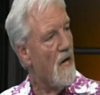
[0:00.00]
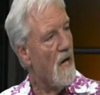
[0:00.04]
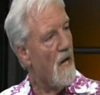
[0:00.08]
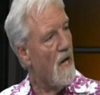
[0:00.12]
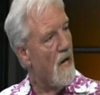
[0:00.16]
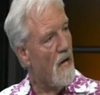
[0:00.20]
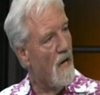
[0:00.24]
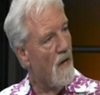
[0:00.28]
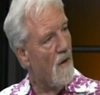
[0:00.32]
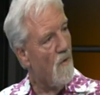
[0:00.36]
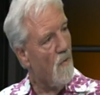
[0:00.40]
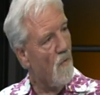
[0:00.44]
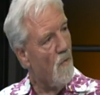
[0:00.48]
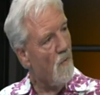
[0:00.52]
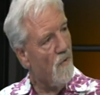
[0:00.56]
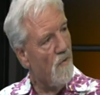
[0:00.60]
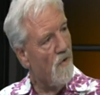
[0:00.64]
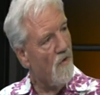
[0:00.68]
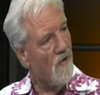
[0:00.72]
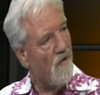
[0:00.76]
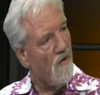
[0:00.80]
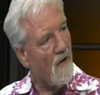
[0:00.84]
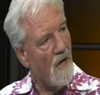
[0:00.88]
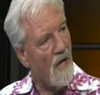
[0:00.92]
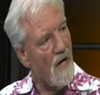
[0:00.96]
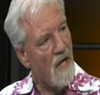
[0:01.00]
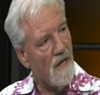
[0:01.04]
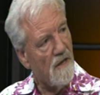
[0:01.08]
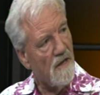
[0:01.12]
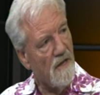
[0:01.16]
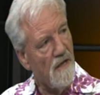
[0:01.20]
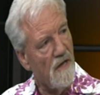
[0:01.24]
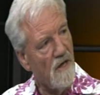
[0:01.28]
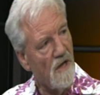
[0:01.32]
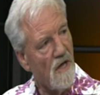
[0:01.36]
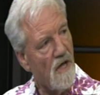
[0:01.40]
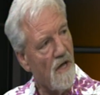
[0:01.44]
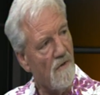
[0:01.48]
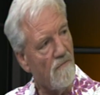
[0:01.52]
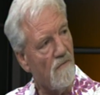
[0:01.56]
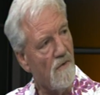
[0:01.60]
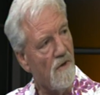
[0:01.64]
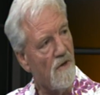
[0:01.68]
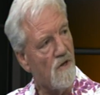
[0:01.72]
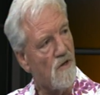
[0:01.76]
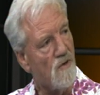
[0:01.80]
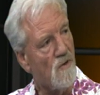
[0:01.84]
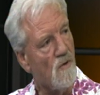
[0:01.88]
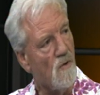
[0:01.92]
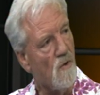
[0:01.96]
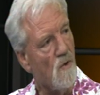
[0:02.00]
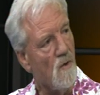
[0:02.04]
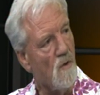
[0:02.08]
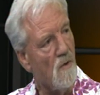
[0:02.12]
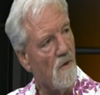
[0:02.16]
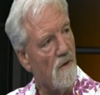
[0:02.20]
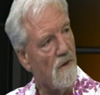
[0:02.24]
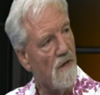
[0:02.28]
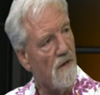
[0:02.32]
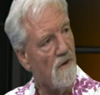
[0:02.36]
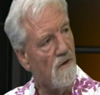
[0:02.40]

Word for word: um, there's hardly any coverage at all,